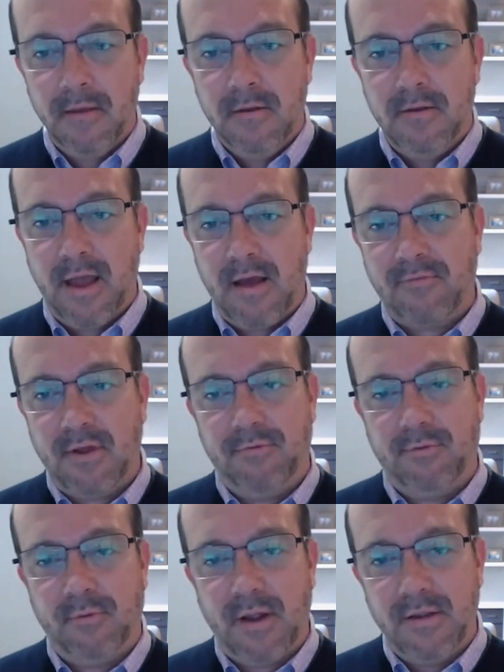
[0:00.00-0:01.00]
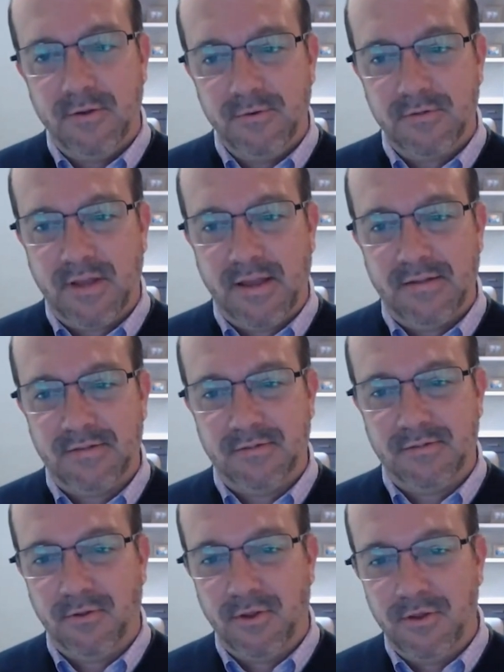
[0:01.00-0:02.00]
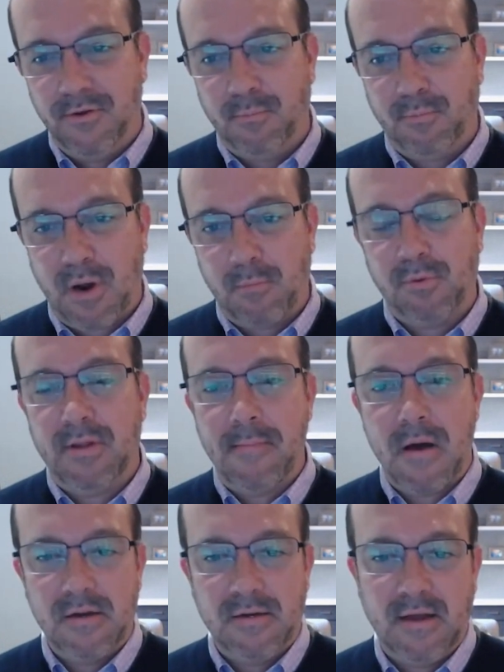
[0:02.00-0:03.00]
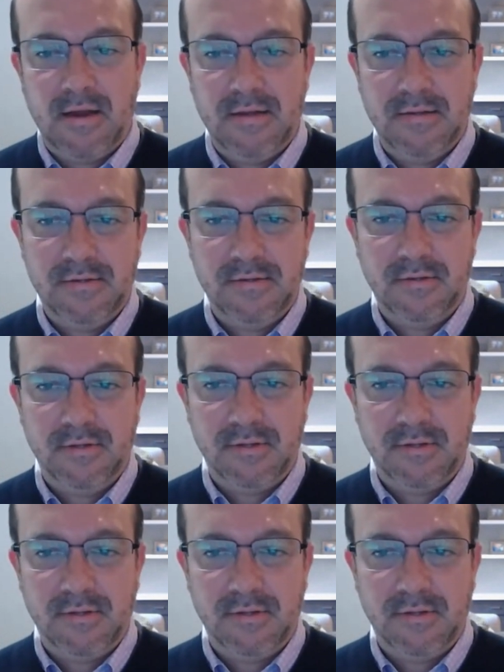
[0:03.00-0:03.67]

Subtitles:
you have to have the right use cases so that you can properly monetize